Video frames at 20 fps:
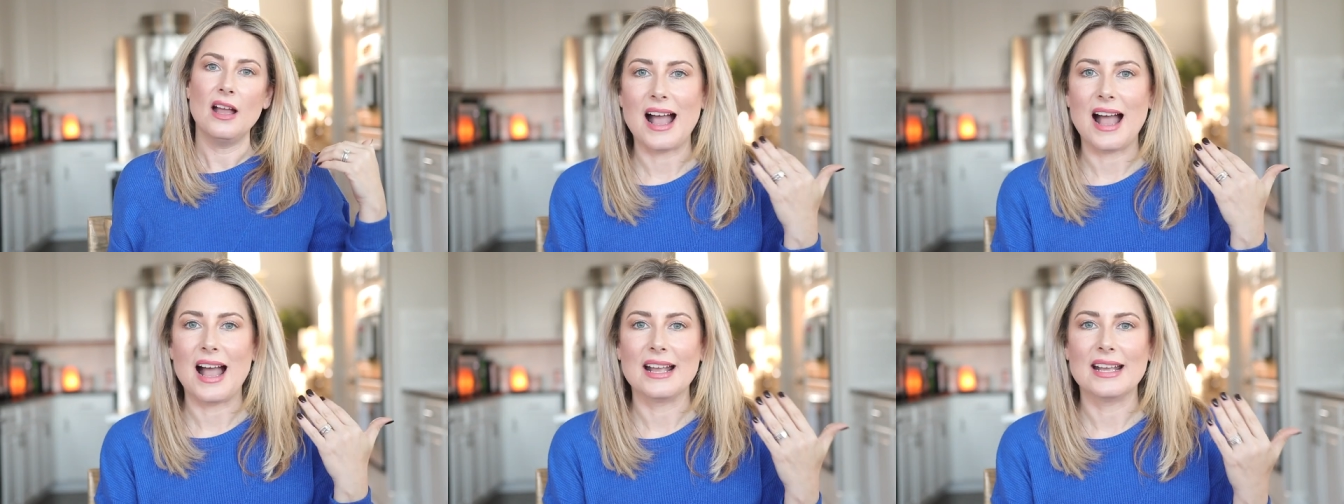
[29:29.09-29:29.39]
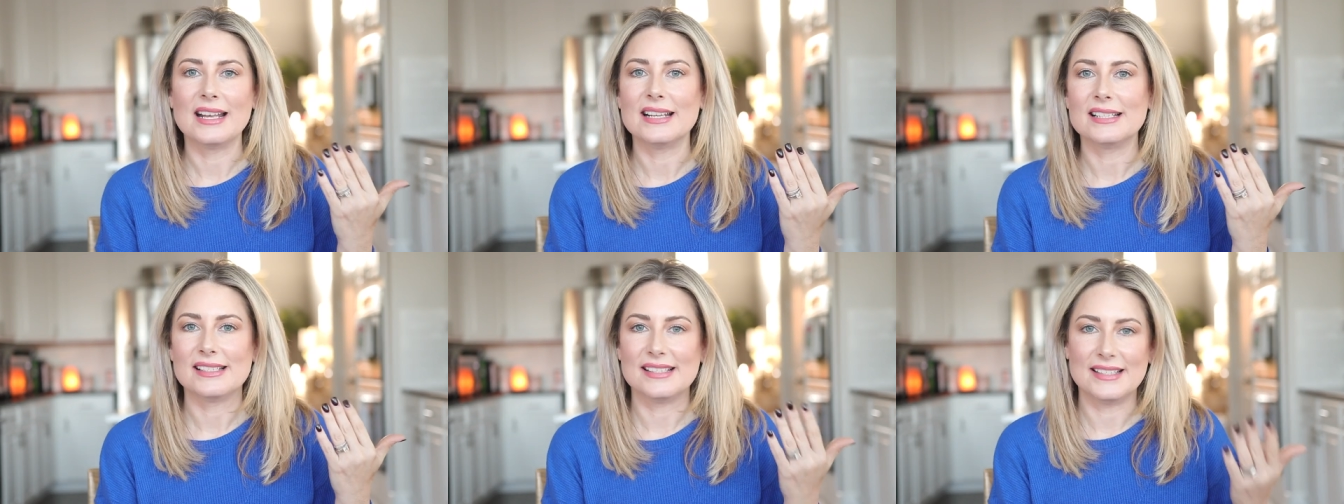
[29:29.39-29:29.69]
I
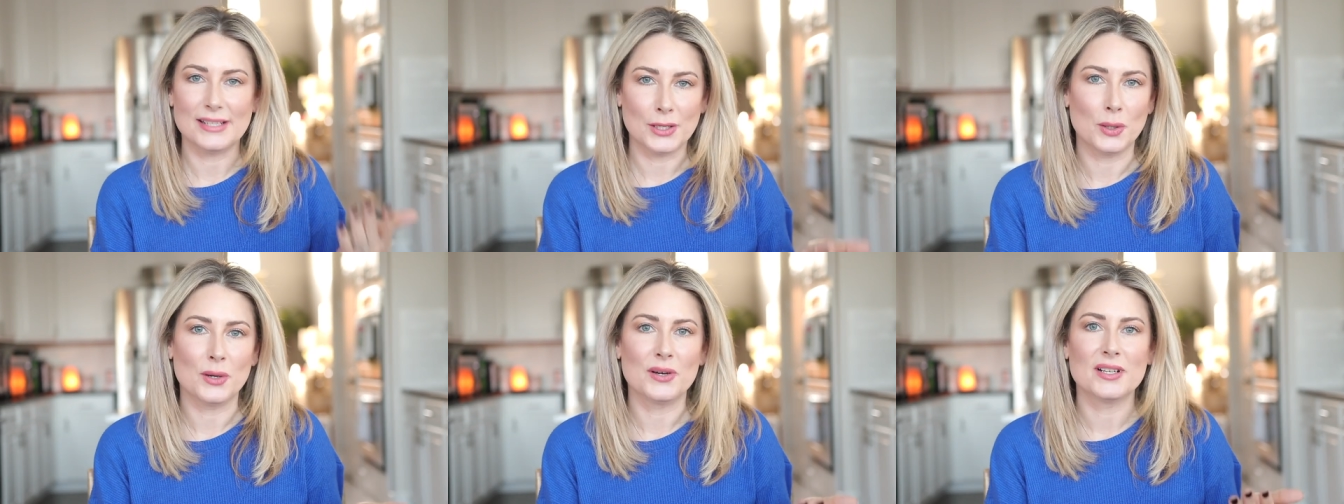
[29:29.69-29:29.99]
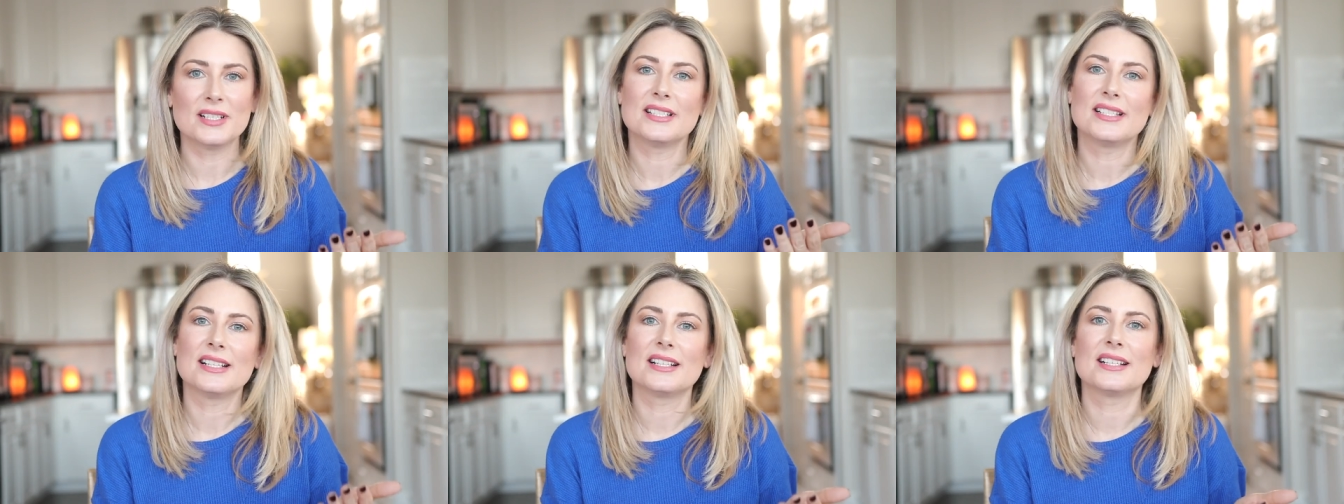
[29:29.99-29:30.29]
hit zero
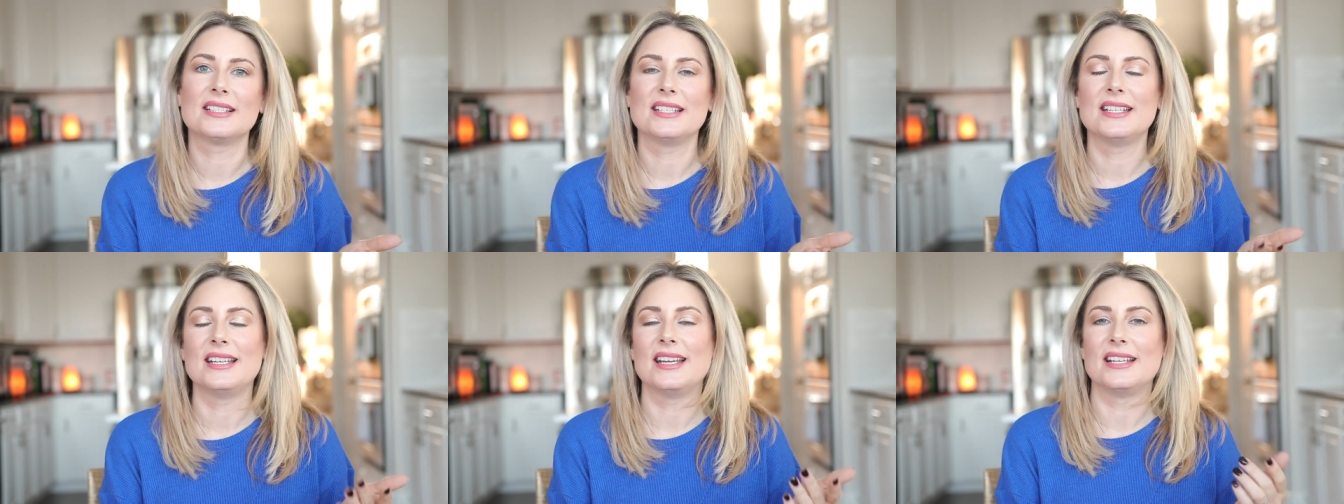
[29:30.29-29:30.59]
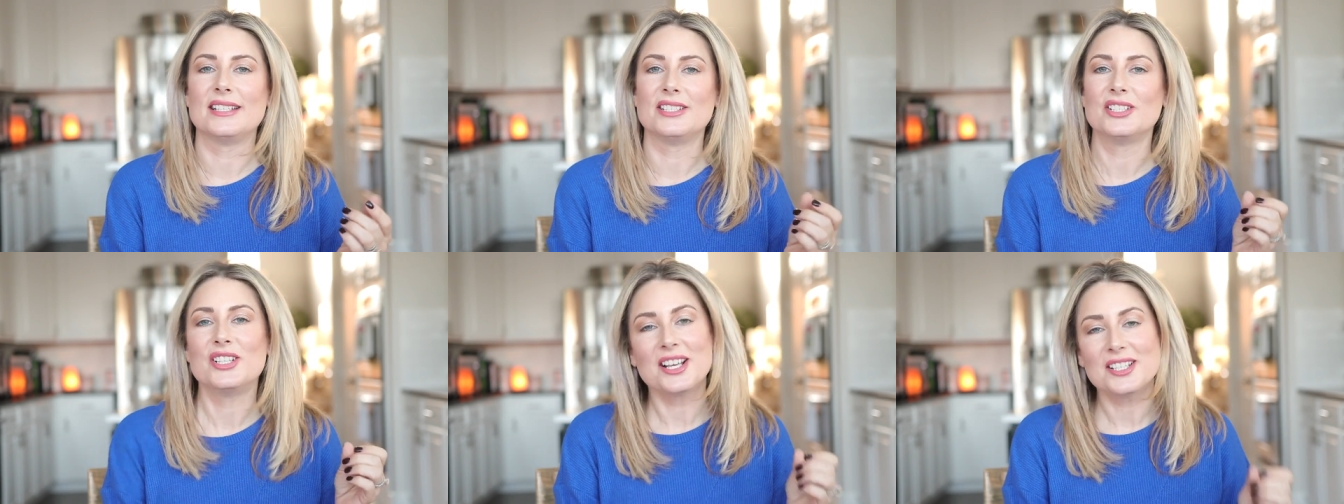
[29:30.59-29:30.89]
to 60
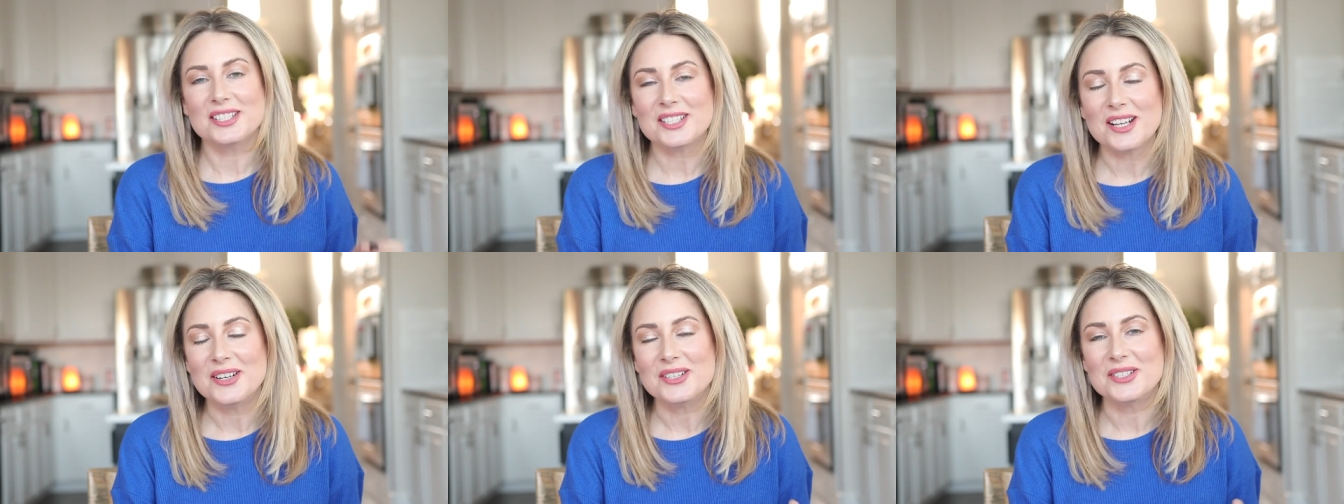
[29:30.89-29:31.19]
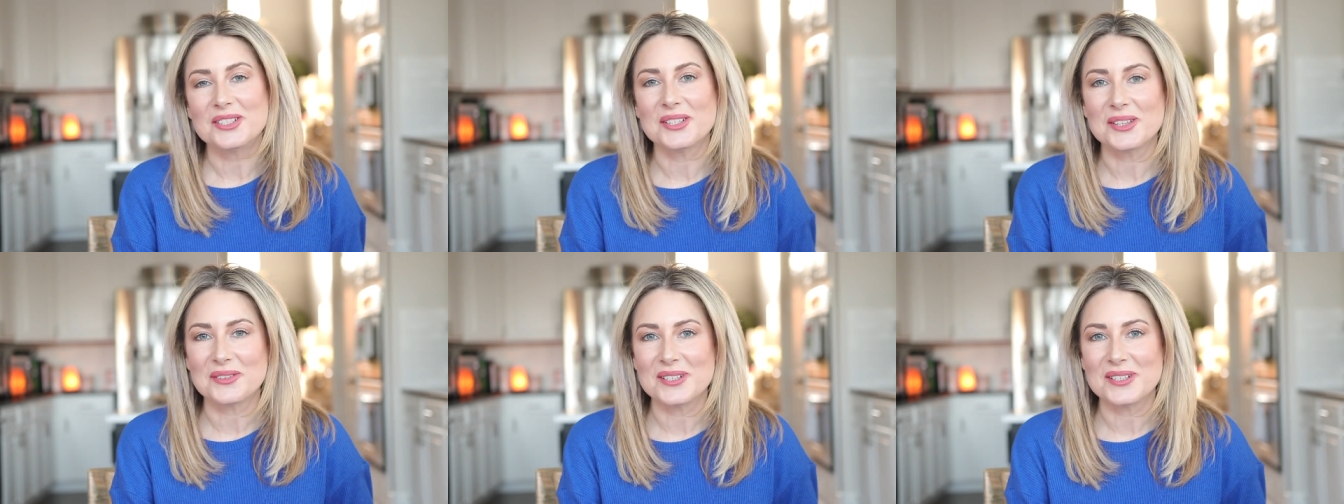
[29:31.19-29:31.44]
in just under